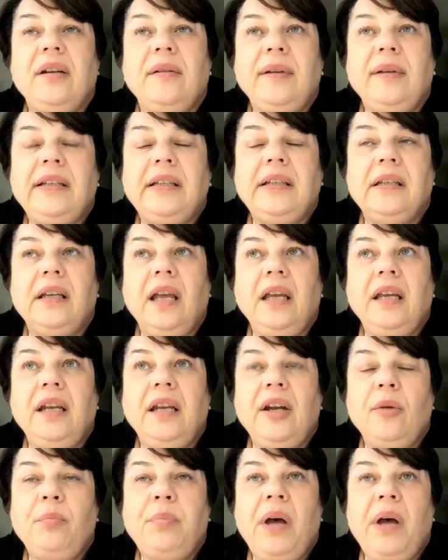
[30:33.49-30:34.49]
I mean, you
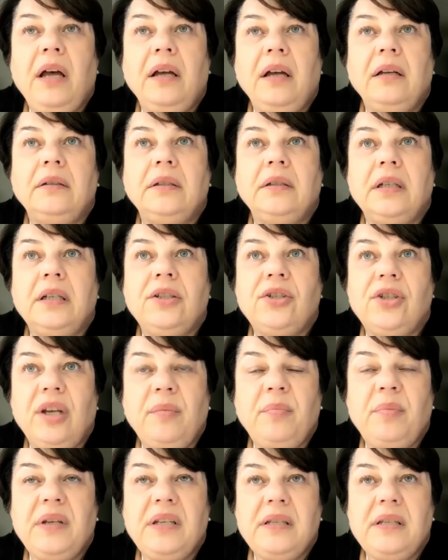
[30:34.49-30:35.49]
know,
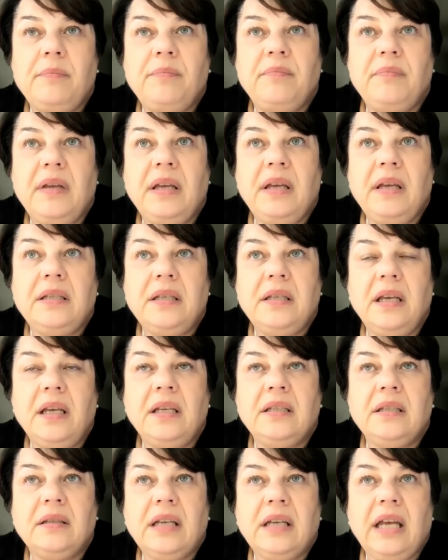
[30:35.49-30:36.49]
partnership is
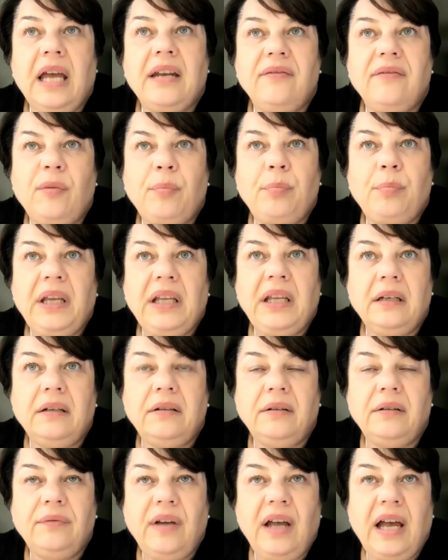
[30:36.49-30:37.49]
kind of a
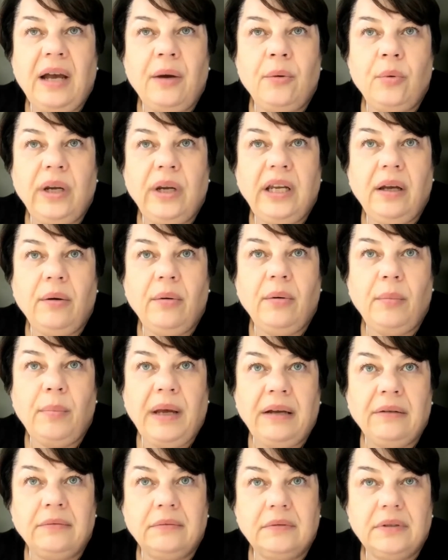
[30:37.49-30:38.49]
pillar of how we go
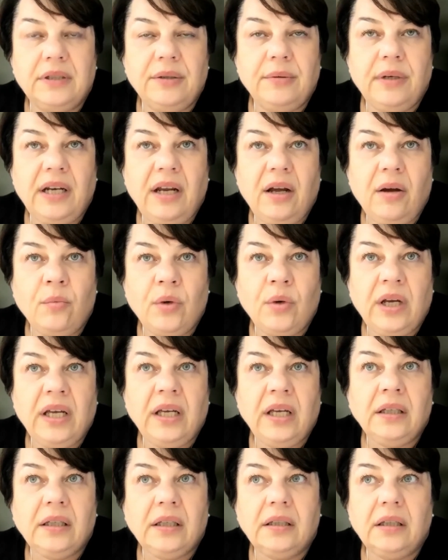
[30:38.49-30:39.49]
about doing our
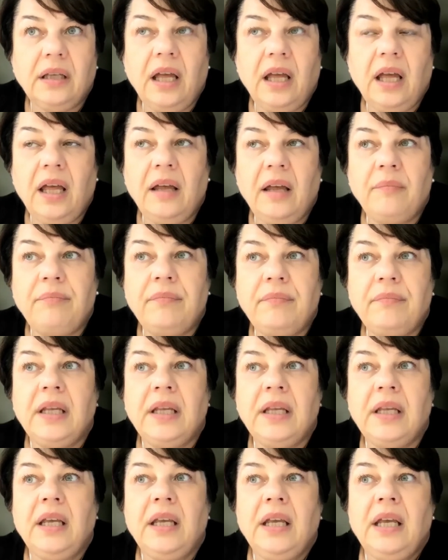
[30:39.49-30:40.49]
work.
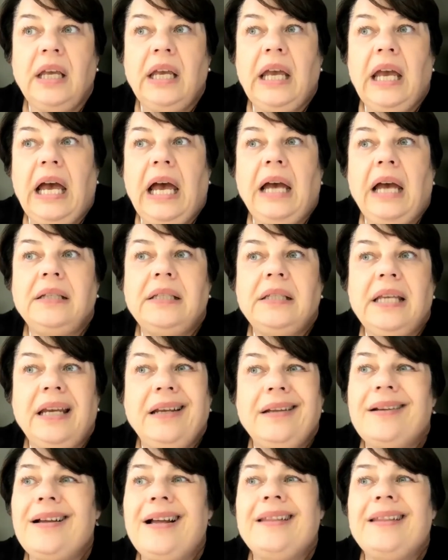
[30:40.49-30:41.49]
I'd
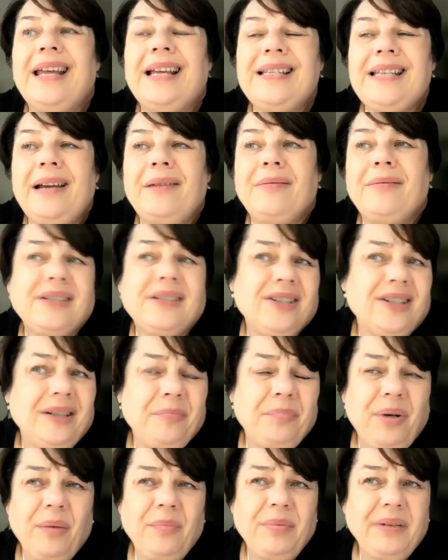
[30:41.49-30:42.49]
say that's
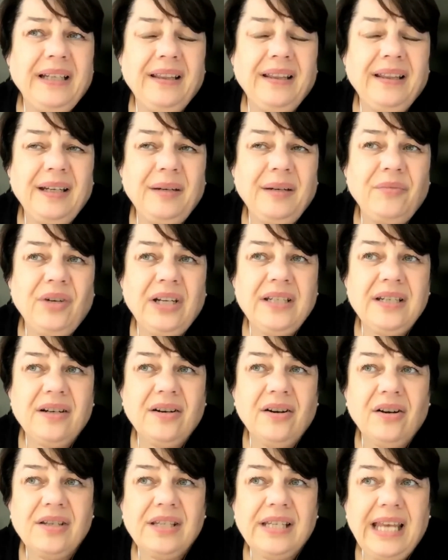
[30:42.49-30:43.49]
actually probably a theme right
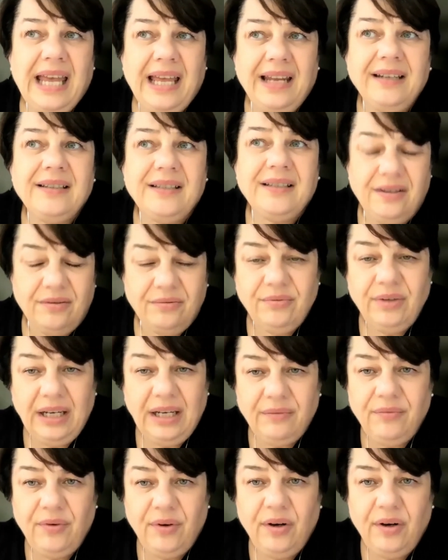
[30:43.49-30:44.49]
across Canada,
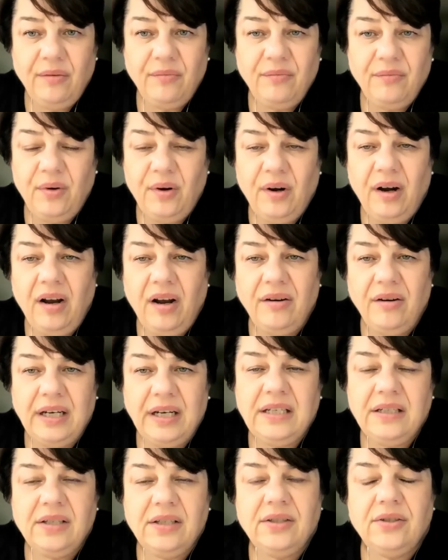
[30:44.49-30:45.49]
right, for our
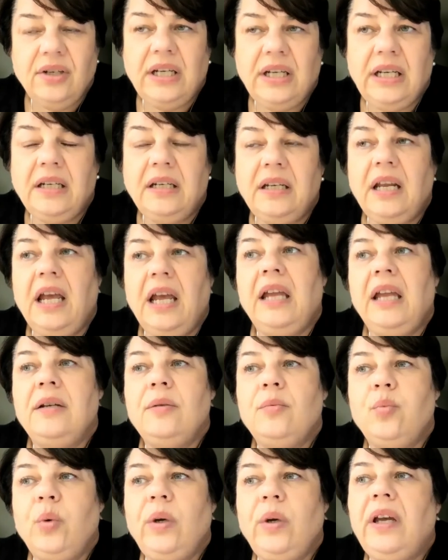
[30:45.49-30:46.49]
industry,
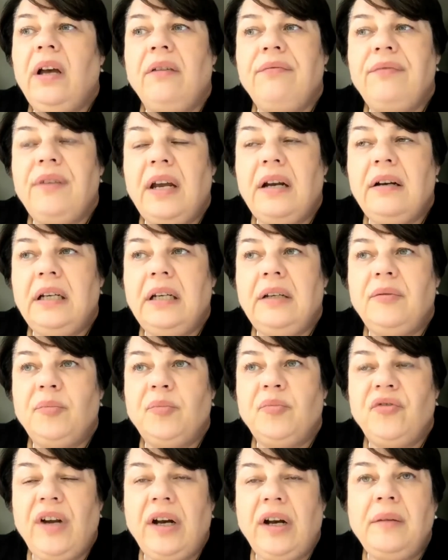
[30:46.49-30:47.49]
and we are very,
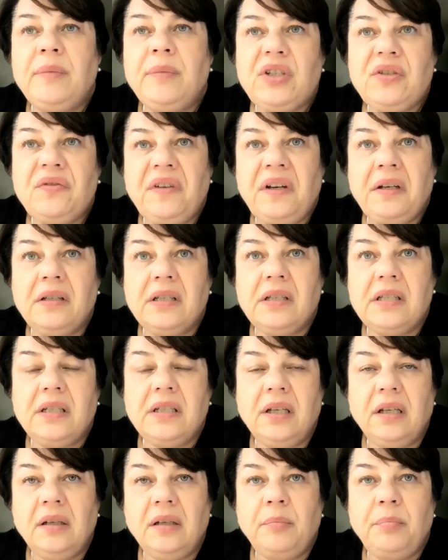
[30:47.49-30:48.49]
very much
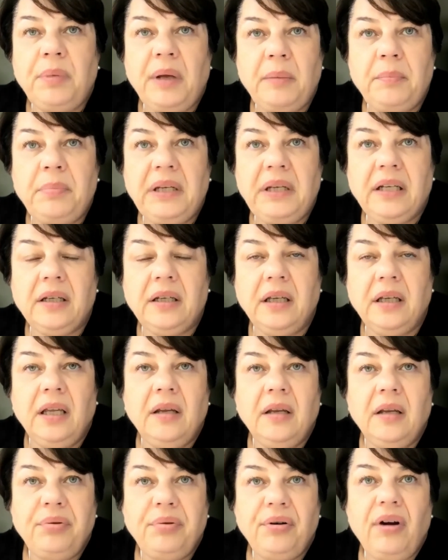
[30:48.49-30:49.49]
focused on a
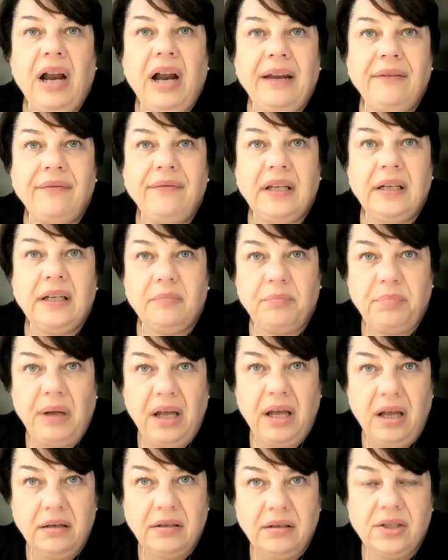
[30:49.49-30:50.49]
public-private
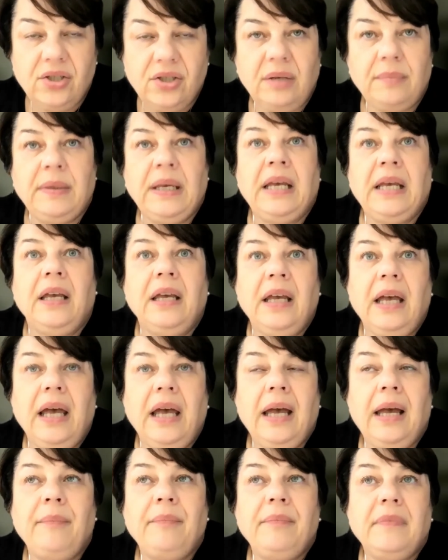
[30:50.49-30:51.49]
partnership.
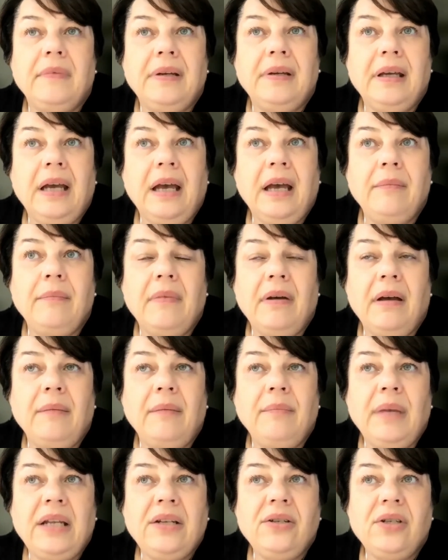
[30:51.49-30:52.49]
I
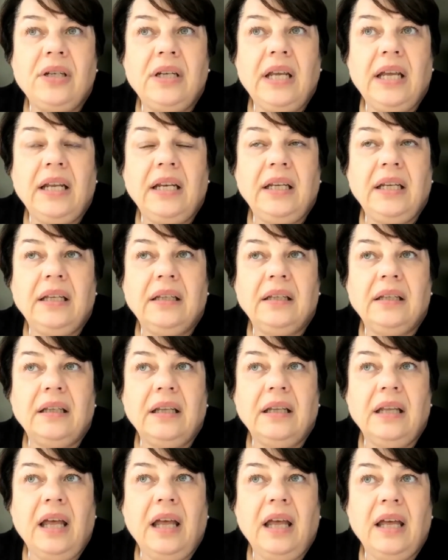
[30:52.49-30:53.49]
mentioned earlier,
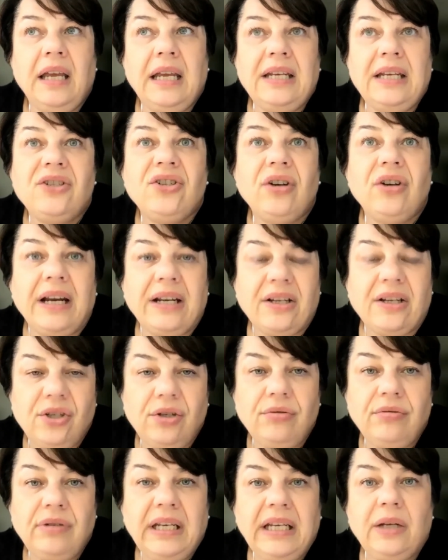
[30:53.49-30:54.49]
Interact's
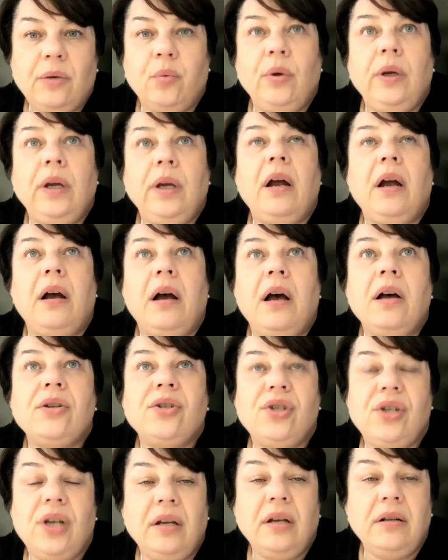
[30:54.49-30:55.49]
unique. Our
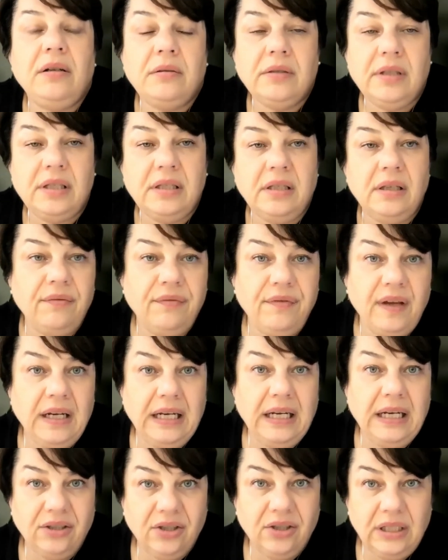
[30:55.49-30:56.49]
shareholders are the
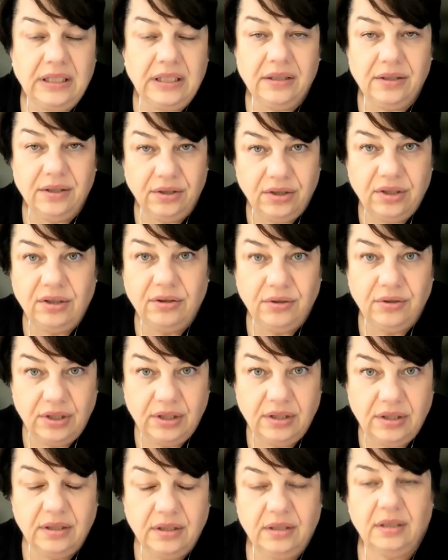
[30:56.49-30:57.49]
financial
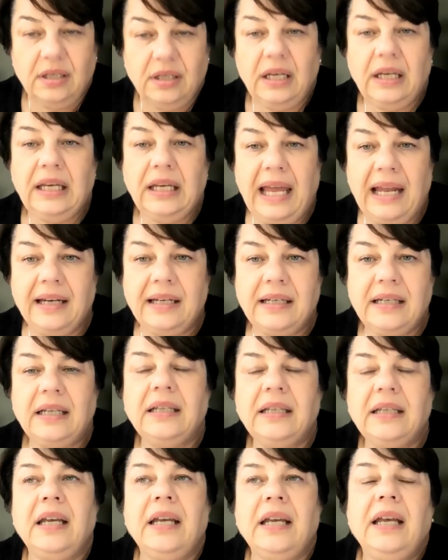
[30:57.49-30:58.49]
institutions in Canada.
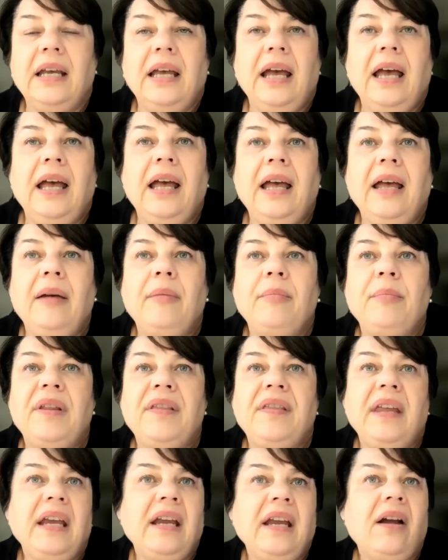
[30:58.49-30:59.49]

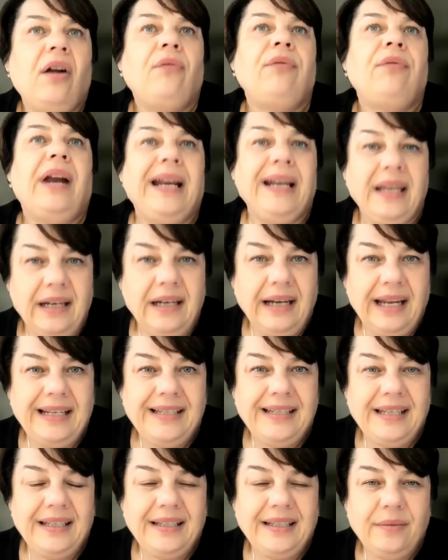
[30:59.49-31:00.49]
They are
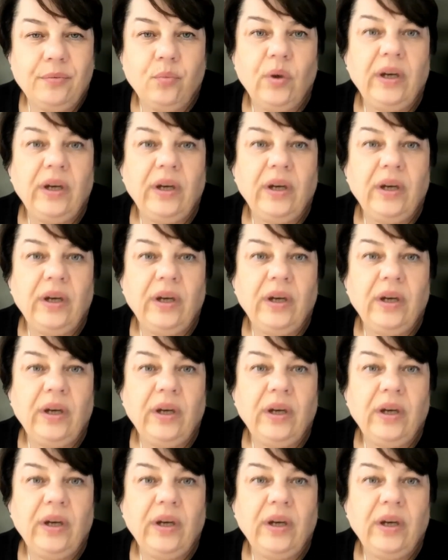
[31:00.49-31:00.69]
regulated.